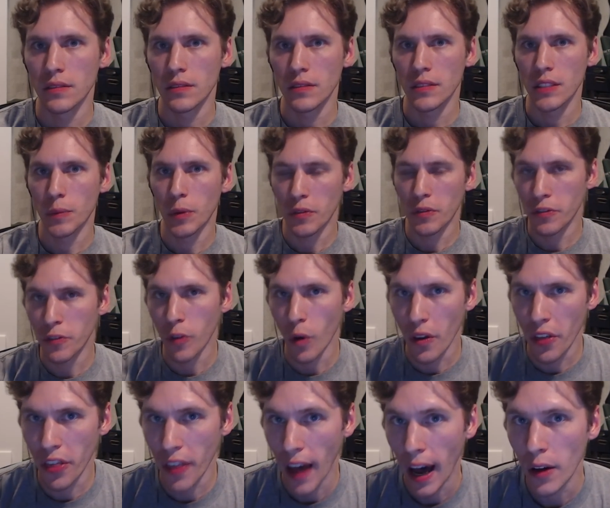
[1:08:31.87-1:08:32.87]
You put
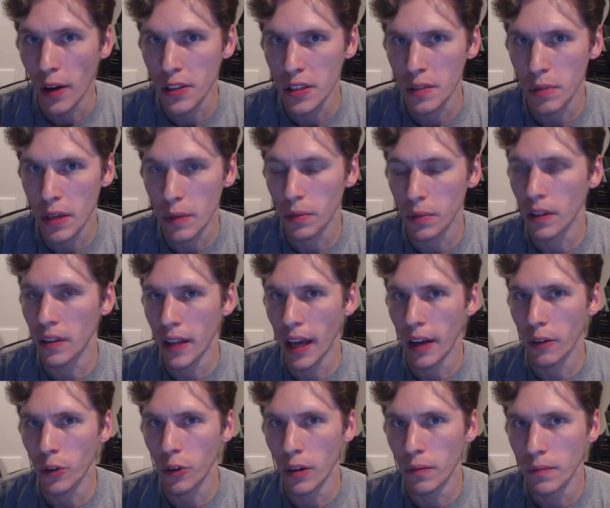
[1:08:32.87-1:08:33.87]
4,000 people in that
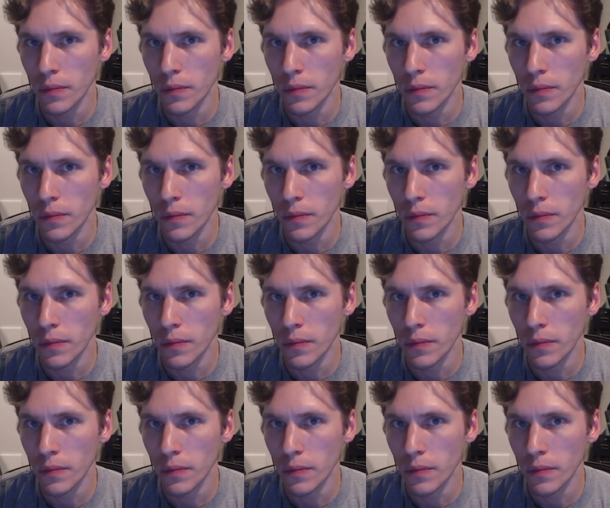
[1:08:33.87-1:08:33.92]
room.